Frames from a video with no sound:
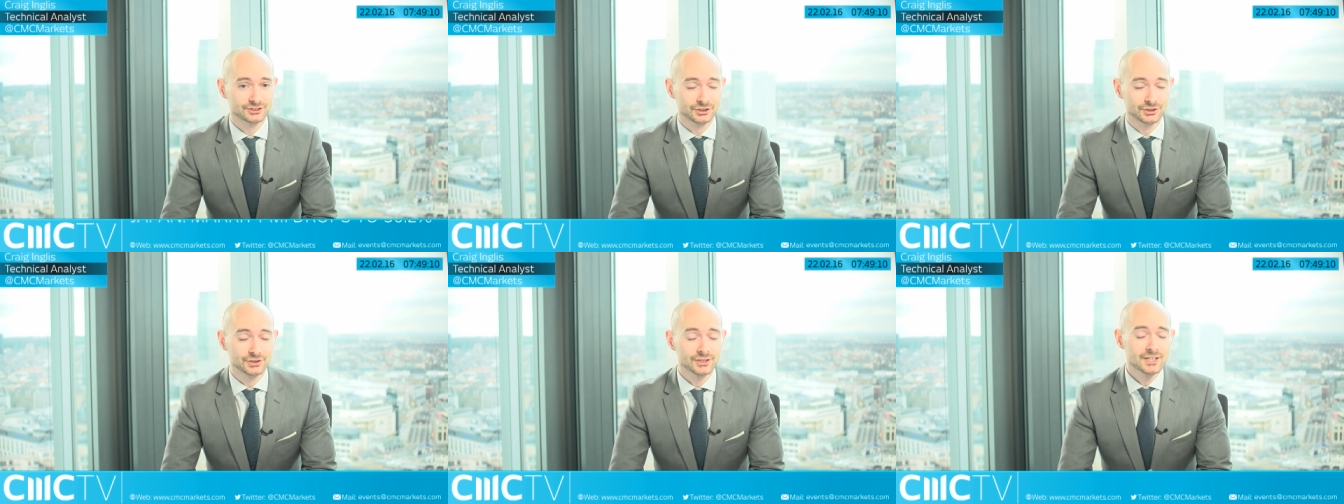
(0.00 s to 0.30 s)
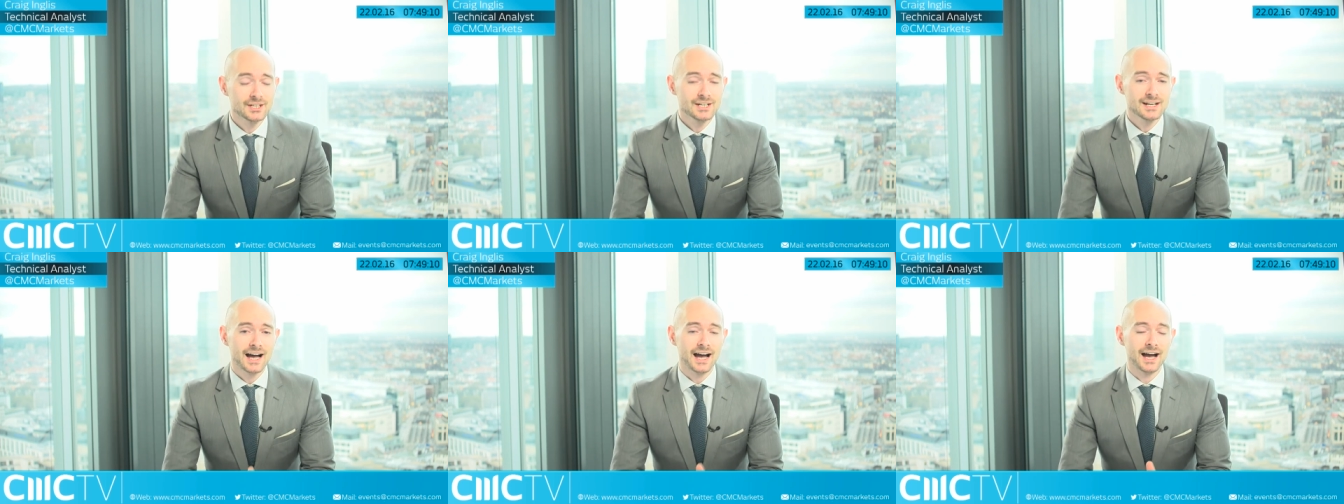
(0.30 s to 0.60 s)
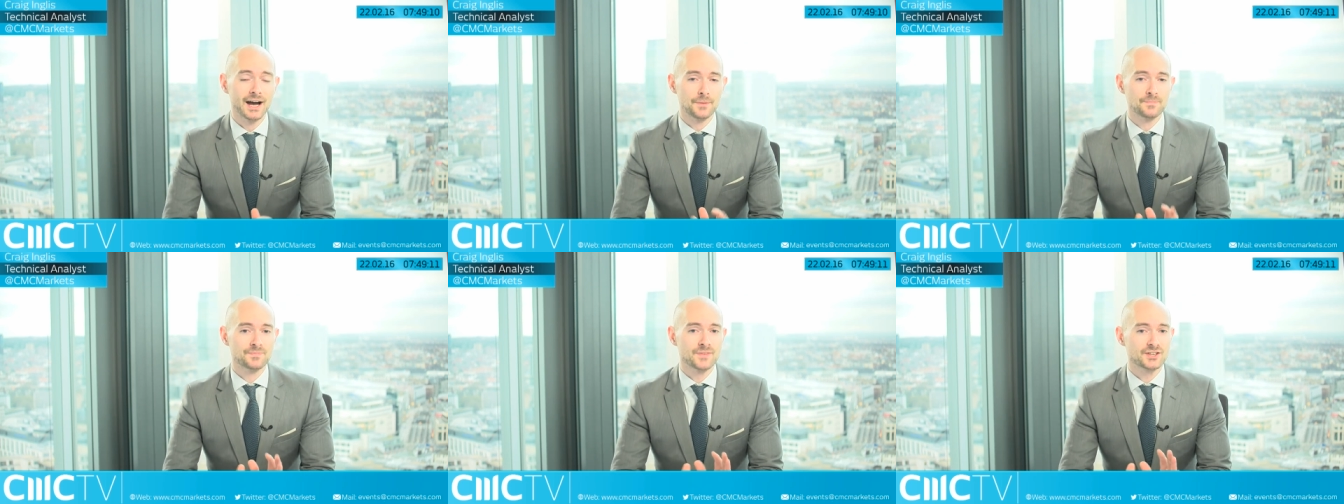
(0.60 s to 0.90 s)
So
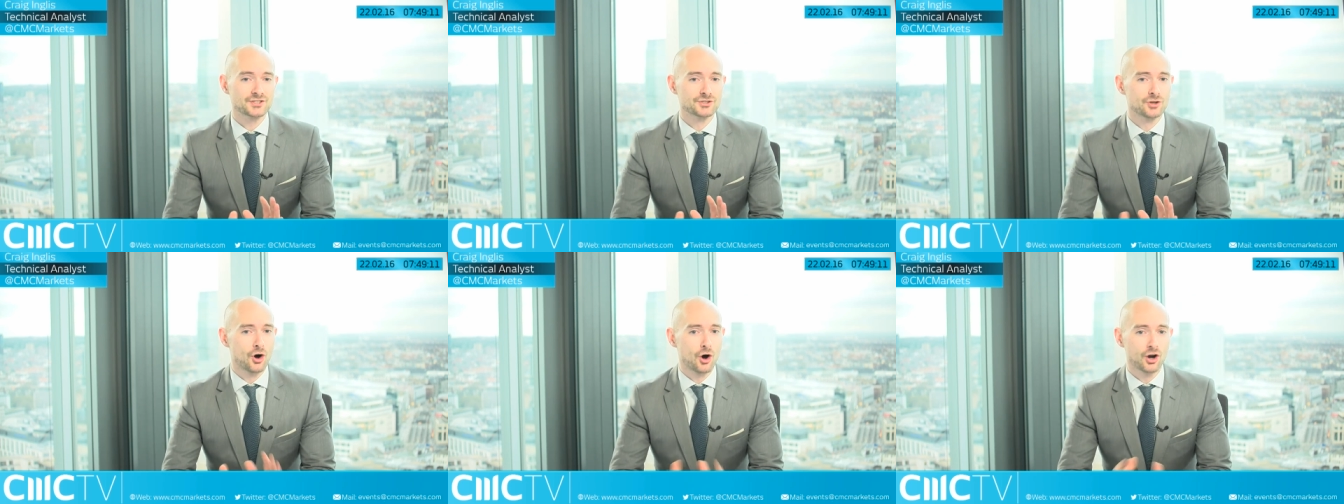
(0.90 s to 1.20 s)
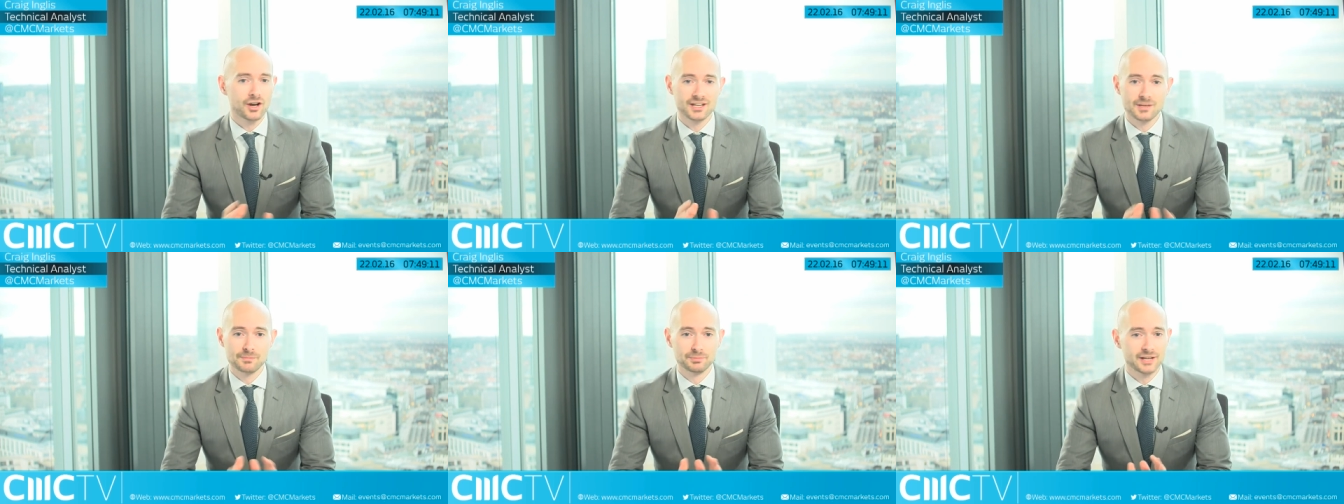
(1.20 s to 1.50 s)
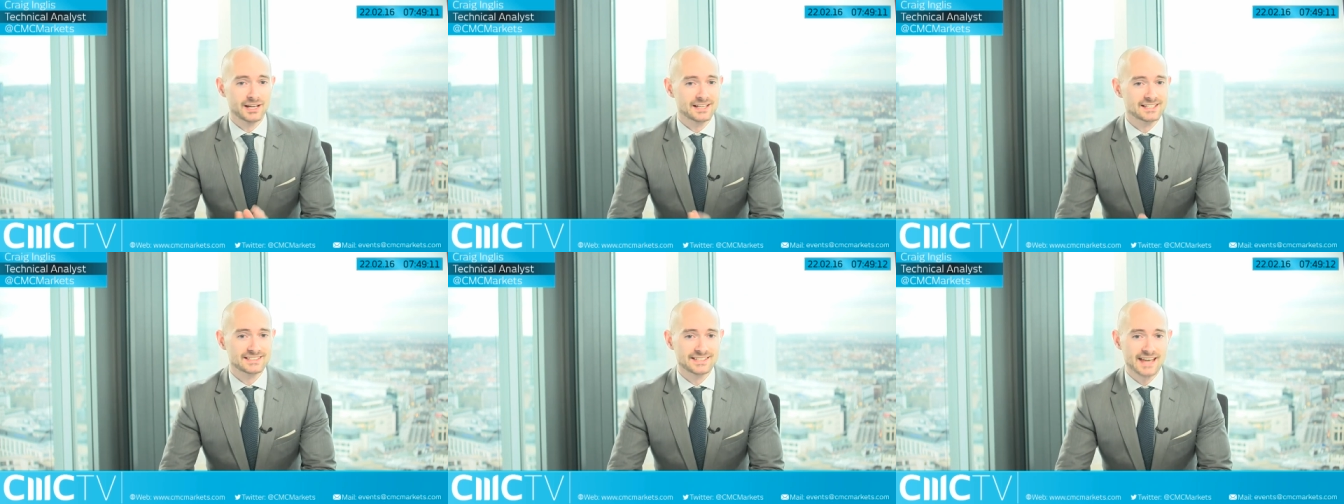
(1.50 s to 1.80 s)
um, it's not all kind of
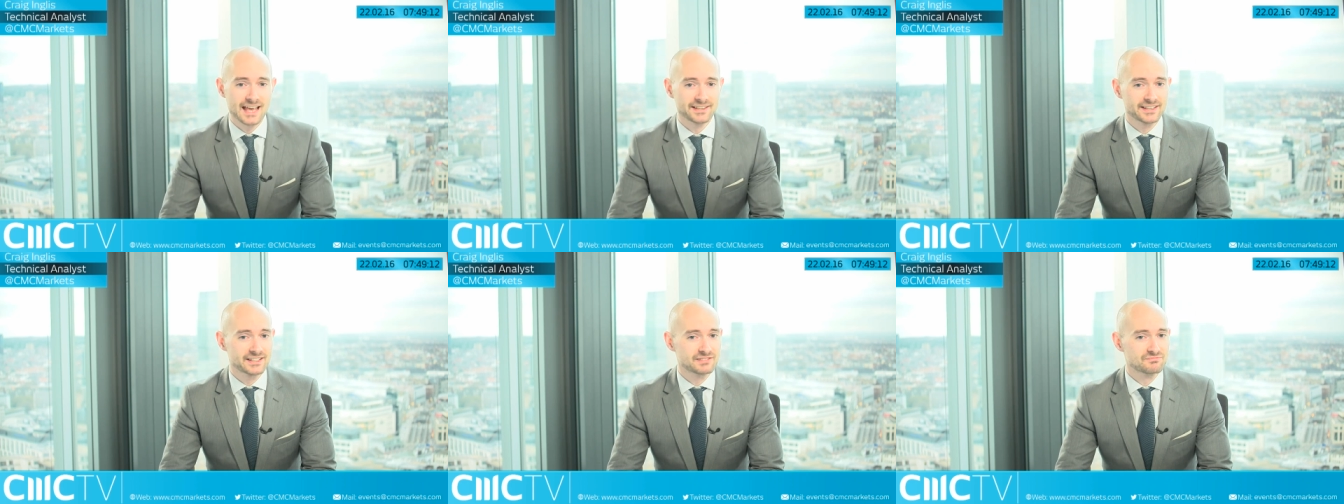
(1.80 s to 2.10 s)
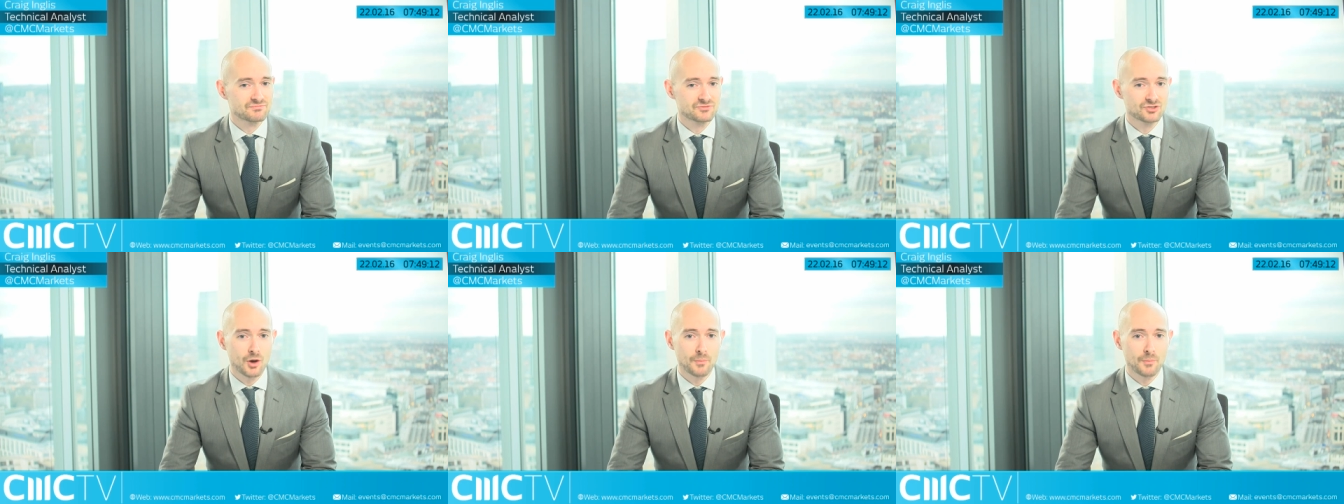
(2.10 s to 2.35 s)
plain sailing,